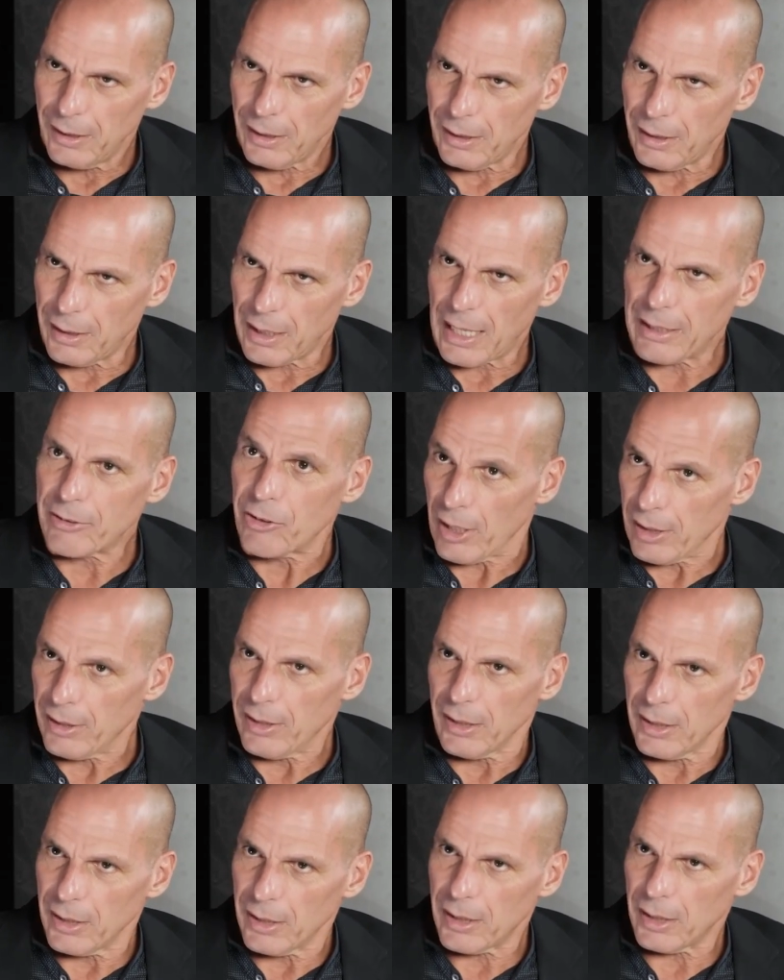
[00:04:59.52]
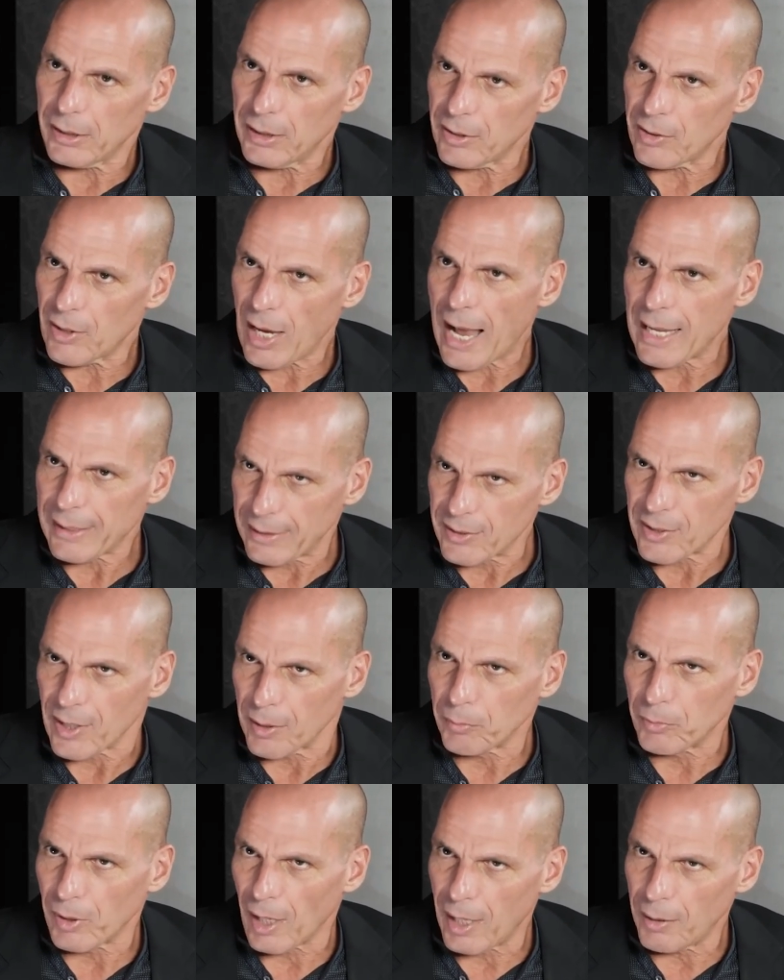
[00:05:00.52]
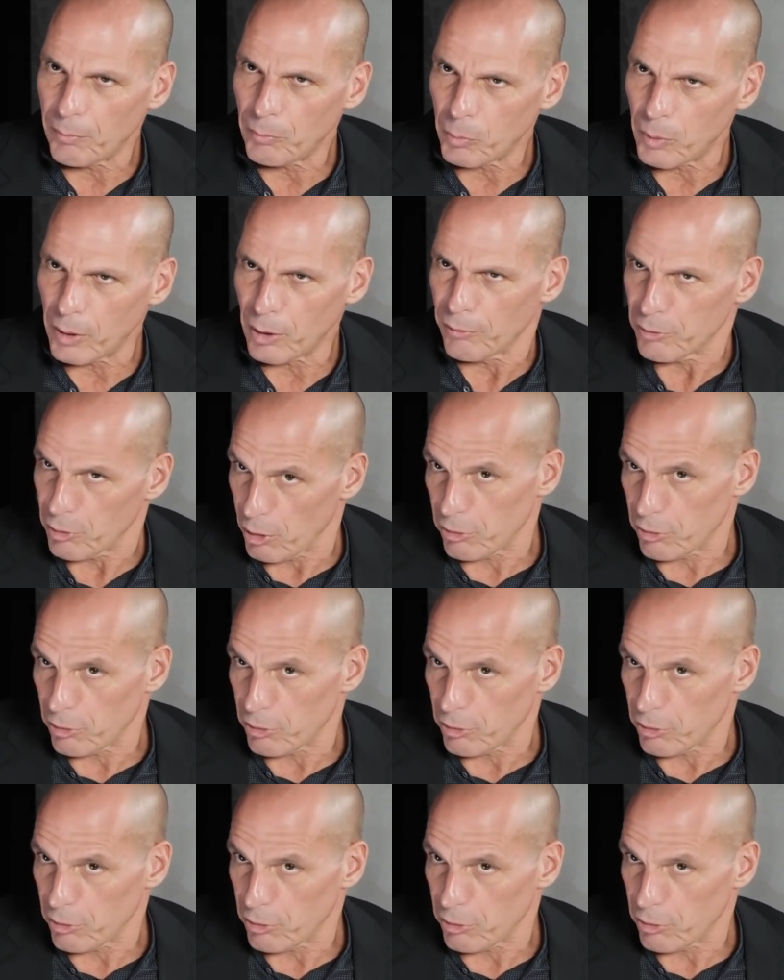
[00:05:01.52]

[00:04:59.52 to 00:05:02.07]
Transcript: agenda that is at the same time one of